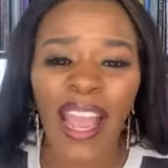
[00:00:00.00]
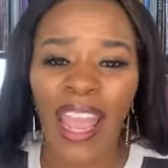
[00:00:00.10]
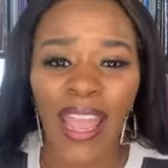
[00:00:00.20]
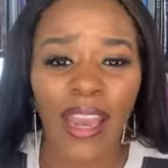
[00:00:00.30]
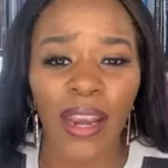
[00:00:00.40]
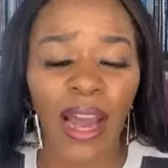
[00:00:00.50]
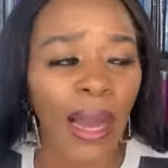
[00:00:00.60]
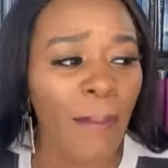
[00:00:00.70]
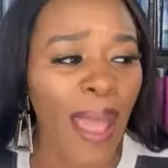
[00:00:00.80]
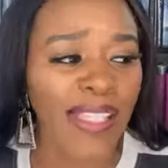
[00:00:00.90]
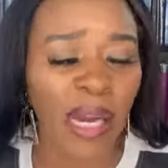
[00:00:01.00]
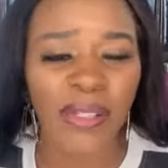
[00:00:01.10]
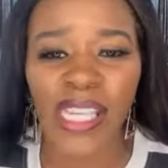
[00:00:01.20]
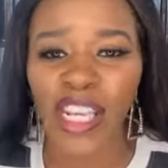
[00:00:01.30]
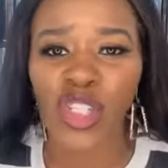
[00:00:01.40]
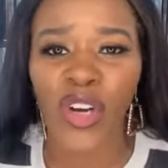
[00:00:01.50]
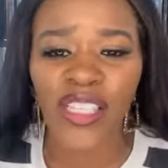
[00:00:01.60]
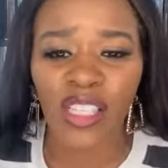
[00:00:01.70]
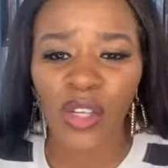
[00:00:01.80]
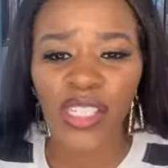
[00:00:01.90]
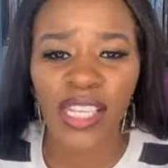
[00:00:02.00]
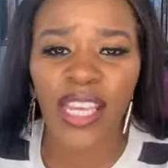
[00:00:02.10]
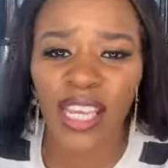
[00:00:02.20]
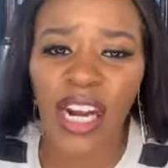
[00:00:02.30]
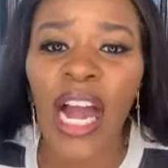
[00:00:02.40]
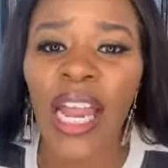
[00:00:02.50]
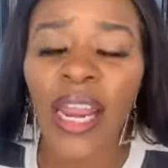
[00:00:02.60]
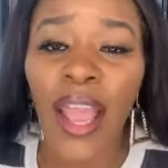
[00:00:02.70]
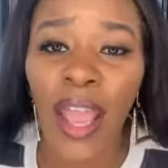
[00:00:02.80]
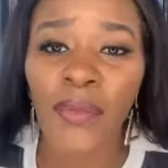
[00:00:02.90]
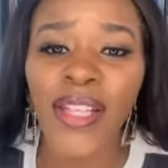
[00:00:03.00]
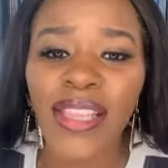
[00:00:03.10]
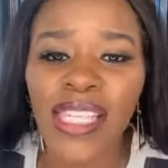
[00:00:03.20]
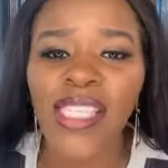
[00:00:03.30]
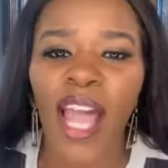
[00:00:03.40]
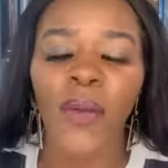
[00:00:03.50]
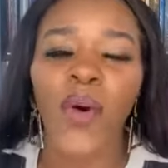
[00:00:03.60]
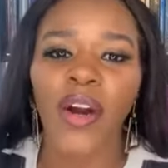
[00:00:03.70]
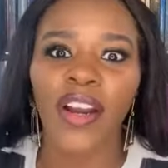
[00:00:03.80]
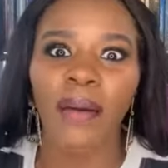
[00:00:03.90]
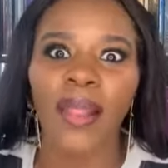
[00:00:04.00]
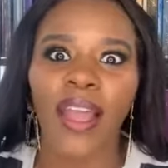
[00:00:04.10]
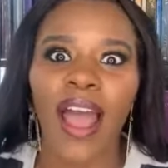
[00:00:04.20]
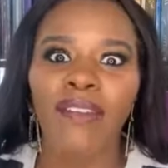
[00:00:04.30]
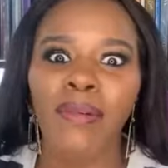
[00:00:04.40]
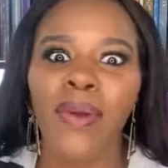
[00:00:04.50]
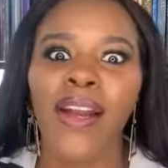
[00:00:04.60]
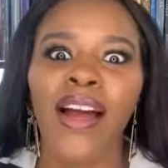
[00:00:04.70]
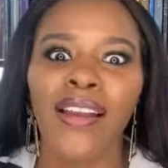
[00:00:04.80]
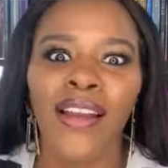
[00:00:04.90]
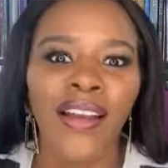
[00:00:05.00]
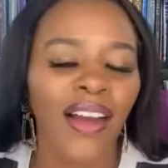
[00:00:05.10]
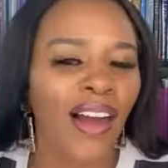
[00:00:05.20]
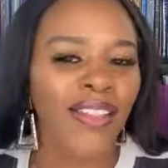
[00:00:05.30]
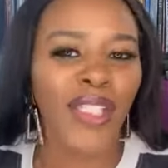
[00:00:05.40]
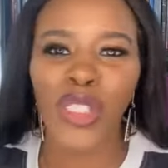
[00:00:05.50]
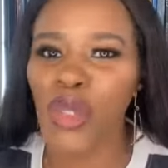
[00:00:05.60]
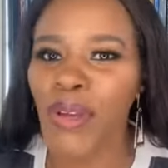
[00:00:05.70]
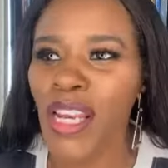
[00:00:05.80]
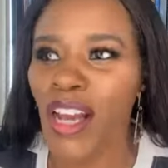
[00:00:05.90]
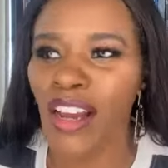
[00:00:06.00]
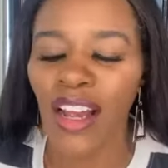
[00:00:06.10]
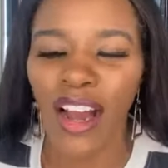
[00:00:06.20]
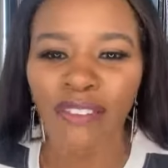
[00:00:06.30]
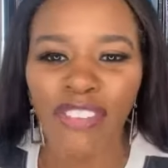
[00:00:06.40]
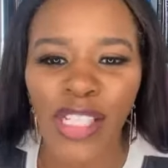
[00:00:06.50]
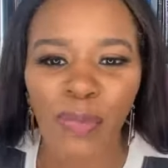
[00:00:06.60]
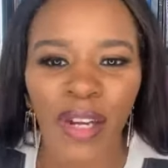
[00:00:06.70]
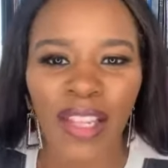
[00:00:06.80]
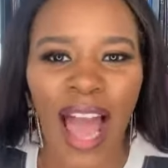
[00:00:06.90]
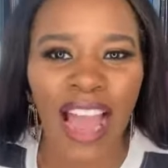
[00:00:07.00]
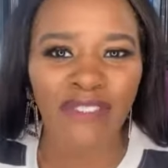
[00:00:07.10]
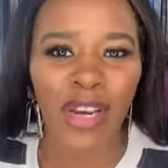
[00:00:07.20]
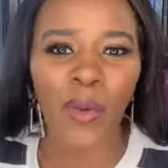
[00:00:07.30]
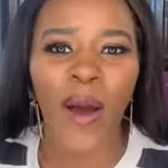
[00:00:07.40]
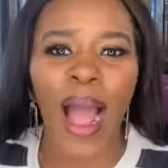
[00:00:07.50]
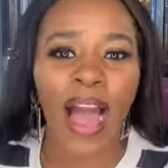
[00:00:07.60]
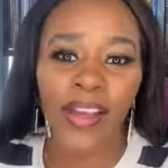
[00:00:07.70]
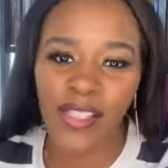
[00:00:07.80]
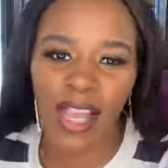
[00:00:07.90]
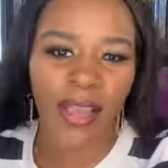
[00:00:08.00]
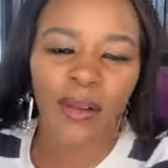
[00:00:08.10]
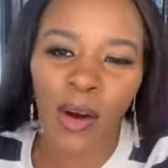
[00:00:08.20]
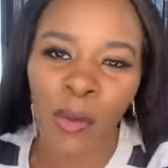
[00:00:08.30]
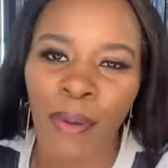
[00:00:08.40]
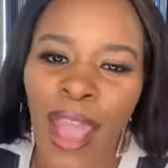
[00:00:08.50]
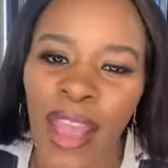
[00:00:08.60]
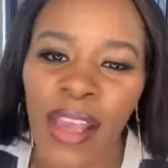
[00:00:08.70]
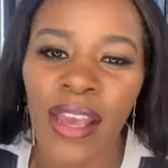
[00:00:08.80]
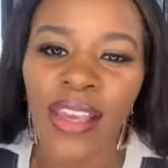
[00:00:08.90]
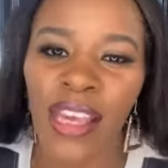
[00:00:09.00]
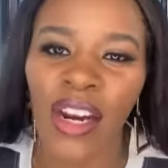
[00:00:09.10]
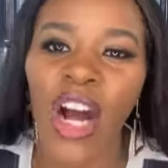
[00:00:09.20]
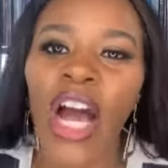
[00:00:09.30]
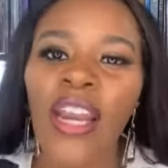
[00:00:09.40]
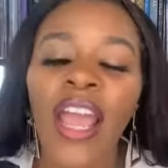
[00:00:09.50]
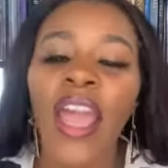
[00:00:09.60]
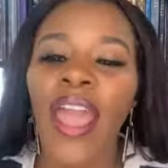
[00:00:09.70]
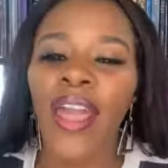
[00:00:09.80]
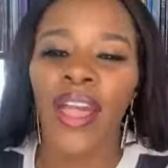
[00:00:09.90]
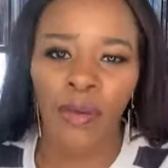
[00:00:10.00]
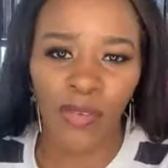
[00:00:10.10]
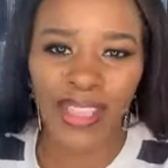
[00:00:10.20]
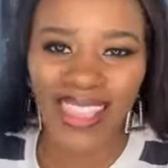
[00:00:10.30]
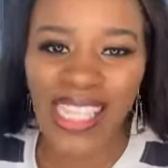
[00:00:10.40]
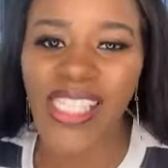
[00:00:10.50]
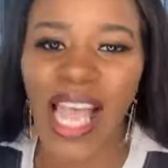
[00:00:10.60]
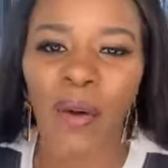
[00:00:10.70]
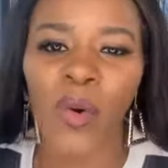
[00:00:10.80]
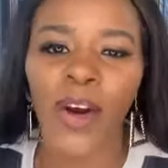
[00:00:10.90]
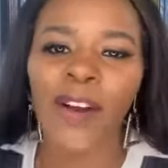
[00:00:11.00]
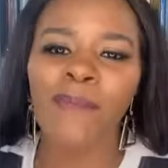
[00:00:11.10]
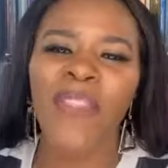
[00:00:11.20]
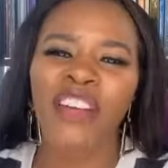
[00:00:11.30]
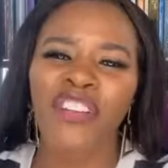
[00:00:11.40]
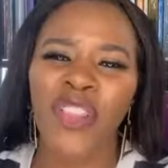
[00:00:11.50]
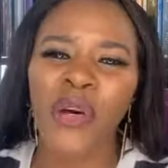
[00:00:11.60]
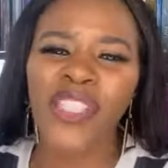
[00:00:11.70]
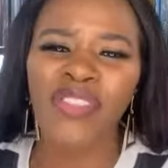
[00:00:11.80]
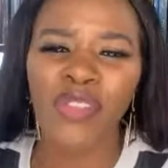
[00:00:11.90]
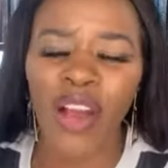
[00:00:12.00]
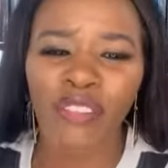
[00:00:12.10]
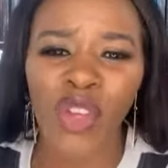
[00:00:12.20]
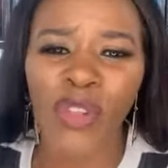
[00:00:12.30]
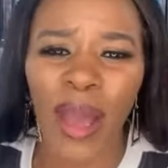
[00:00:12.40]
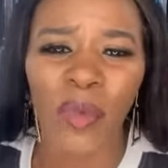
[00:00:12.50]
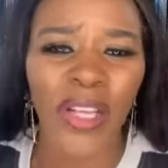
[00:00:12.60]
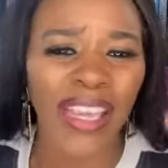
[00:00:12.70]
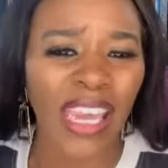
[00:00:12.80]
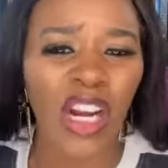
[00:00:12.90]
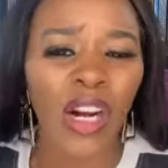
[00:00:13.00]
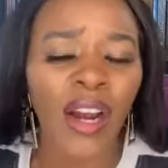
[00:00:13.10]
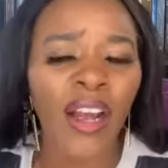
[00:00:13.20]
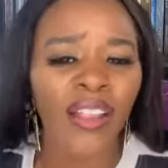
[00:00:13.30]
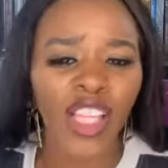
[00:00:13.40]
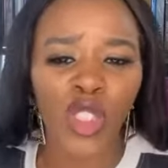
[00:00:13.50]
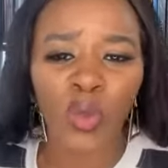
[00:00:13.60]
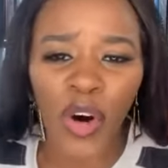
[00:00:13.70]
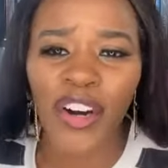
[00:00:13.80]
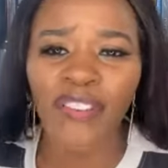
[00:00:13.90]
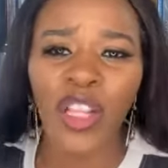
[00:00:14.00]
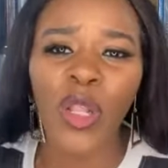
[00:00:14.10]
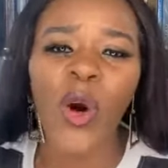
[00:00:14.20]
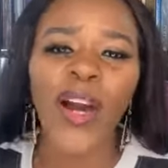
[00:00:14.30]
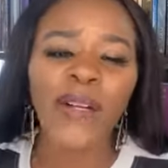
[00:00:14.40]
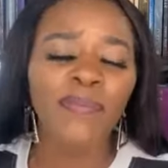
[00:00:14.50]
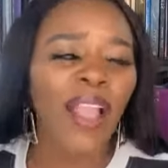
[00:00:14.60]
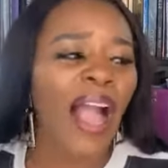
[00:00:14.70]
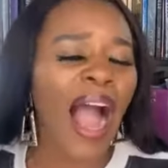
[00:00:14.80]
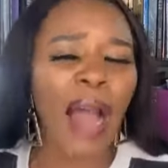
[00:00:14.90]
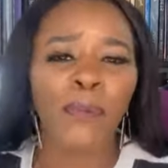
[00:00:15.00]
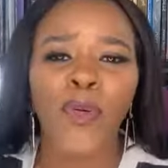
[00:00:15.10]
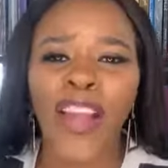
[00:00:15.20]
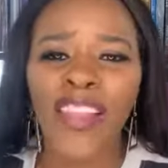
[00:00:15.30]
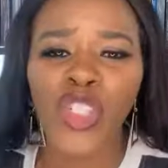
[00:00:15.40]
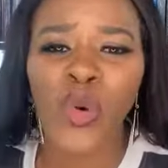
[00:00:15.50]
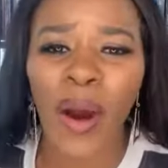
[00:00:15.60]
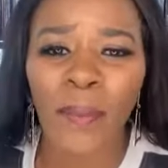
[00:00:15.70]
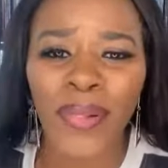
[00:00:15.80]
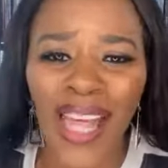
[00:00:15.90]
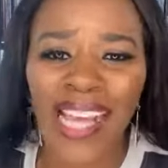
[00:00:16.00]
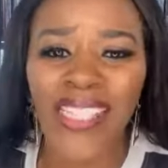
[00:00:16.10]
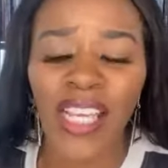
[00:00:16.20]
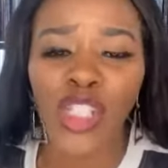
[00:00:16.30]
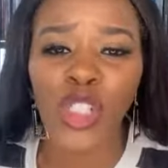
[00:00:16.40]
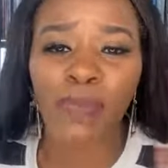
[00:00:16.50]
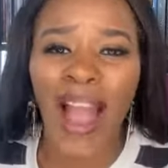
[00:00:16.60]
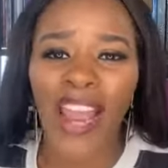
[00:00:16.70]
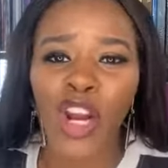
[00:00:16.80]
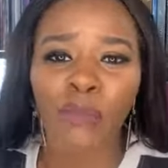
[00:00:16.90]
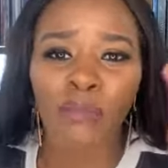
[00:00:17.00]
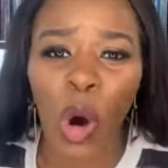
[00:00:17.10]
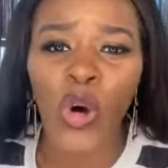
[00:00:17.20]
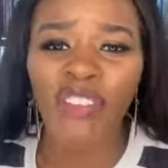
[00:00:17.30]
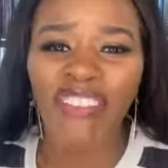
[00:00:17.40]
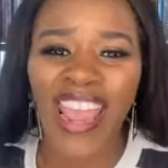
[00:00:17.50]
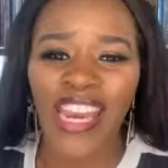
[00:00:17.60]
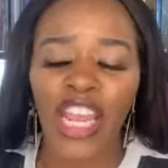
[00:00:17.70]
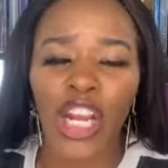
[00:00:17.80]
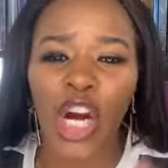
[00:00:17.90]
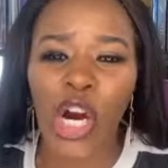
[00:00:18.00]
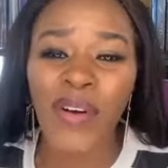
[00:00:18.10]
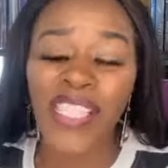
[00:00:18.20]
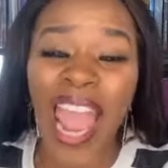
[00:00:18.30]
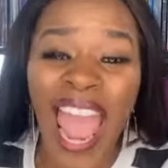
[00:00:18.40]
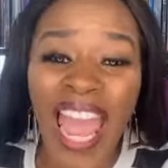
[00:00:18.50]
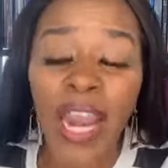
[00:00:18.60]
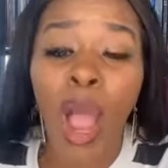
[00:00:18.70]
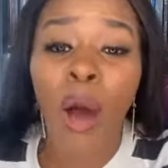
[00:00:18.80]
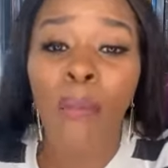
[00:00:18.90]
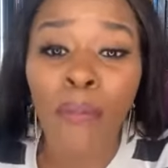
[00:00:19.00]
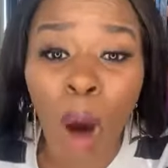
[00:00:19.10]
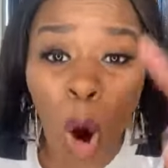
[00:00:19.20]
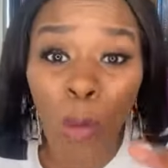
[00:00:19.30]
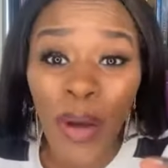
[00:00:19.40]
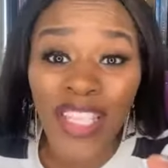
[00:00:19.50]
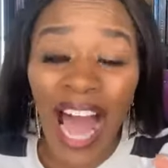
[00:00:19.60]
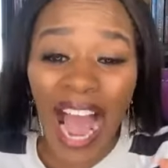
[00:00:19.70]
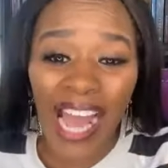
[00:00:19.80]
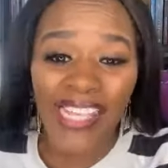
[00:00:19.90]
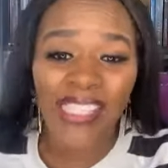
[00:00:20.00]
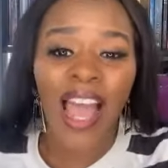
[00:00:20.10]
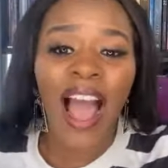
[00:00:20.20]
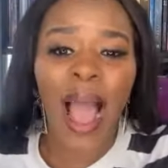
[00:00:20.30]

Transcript: And um, as I was getting dressed, the Lord said, get on and release that word. And I'm like, I haven't been on uh, social media on, on, Facebook Live in a while. He's like, obey, get on and, and release that word. And for those of, you that will hear this word of the Lord, I pray that you are blessed, inspired, motivated, encouraged, and mobilized.